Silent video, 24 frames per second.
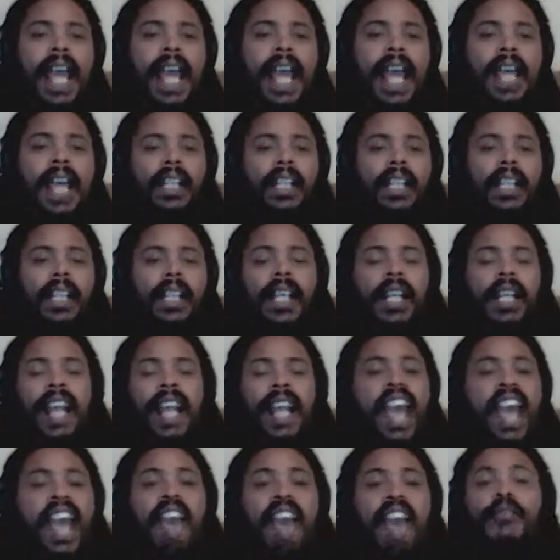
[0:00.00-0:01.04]
And
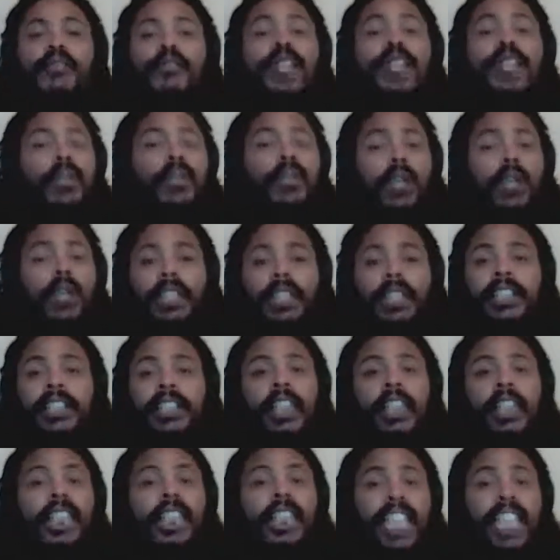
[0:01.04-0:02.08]
everyone is
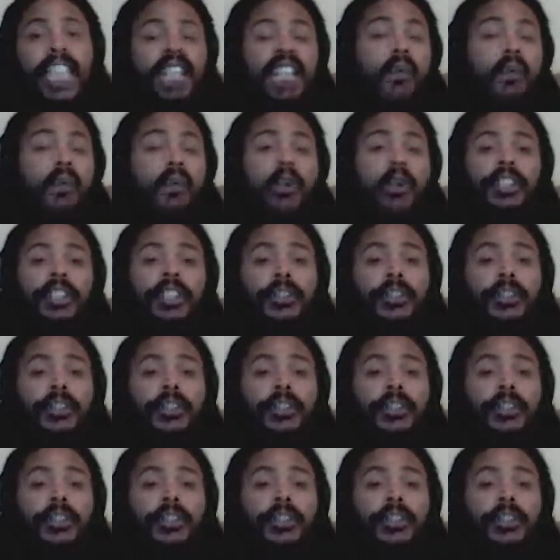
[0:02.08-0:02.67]
going to lean more